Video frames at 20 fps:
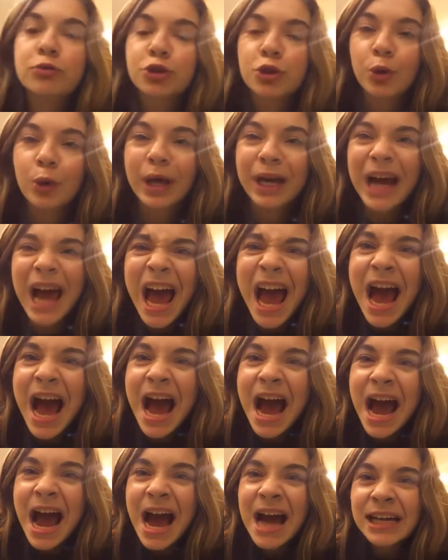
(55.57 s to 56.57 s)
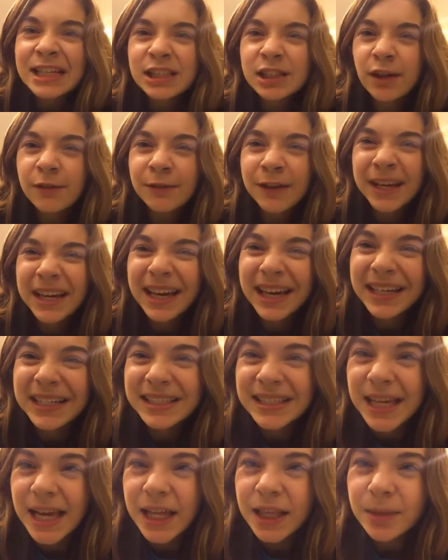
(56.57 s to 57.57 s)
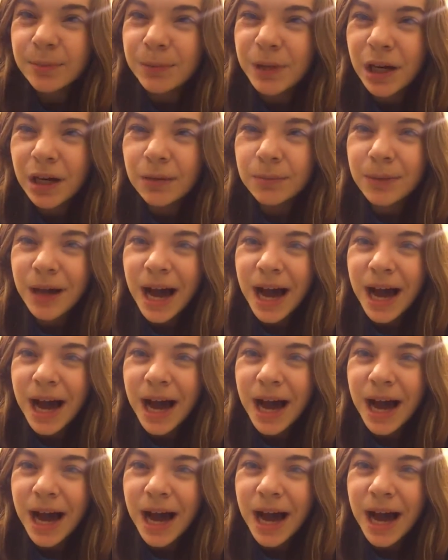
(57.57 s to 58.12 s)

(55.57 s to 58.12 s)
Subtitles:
So like stuff like xanthan gum,